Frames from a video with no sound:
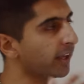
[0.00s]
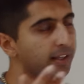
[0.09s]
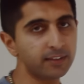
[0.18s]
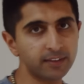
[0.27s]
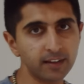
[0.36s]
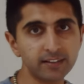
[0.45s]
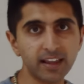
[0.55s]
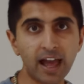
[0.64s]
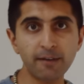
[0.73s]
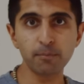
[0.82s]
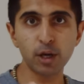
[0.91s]
They're
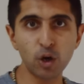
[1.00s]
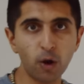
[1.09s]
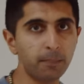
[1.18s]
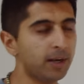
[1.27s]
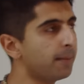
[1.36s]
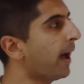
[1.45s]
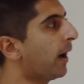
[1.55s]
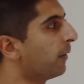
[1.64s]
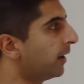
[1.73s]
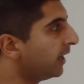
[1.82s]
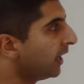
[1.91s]
considered to have monopoly
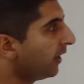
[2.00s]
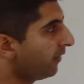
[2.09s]
power.